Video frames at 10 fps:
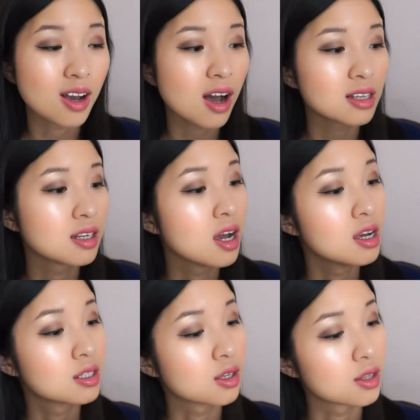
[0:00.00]
got.
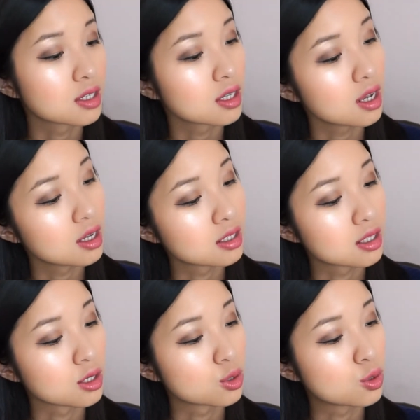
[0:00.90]
So this is
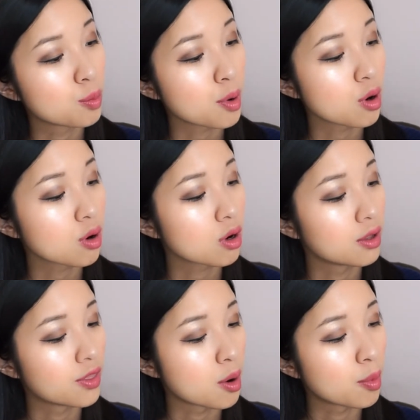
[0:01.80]
the super,
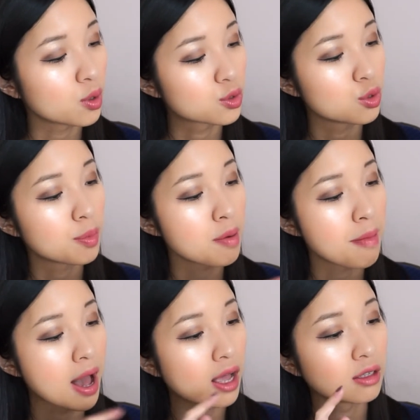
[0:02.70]
they're both super
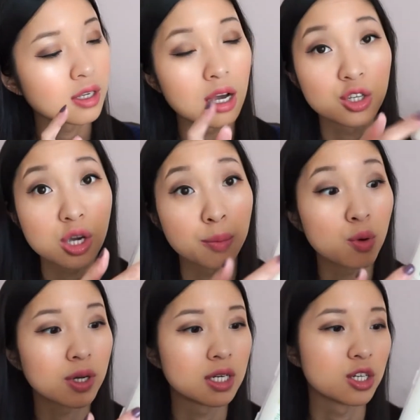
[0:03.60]
mild uh, shampoo
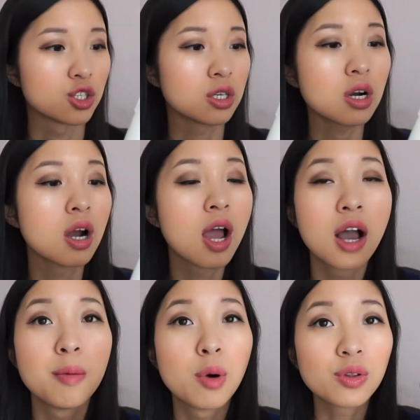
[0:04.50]
and conditioner.
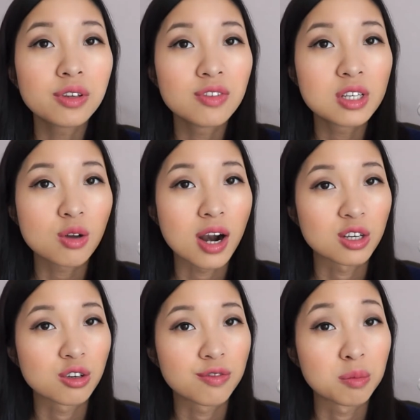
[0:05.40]
Both of these are
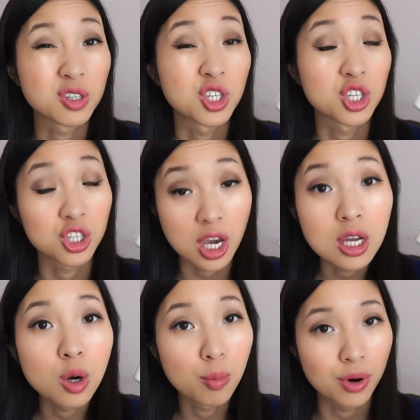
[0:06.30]
actually from the
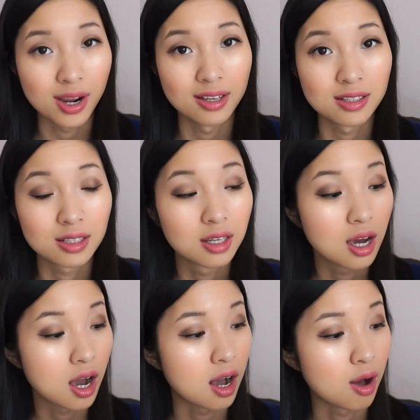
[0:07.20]
Shiseido brand,
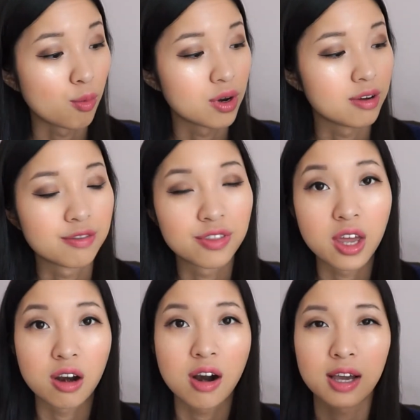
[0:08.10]
uh, one of
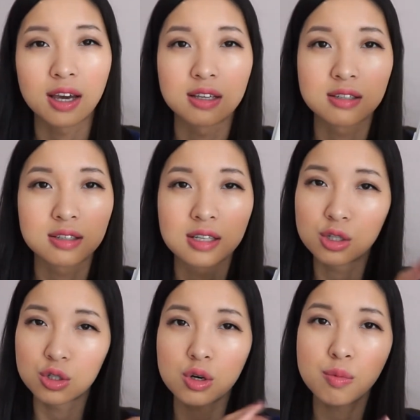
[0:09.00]
their, I guess,
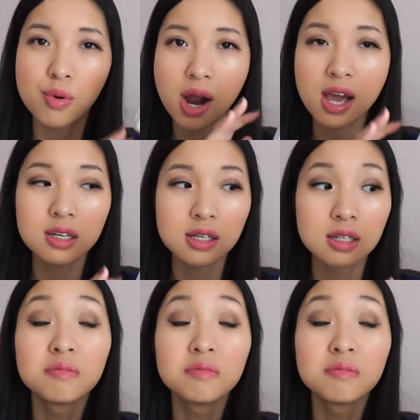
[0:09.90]
sister brand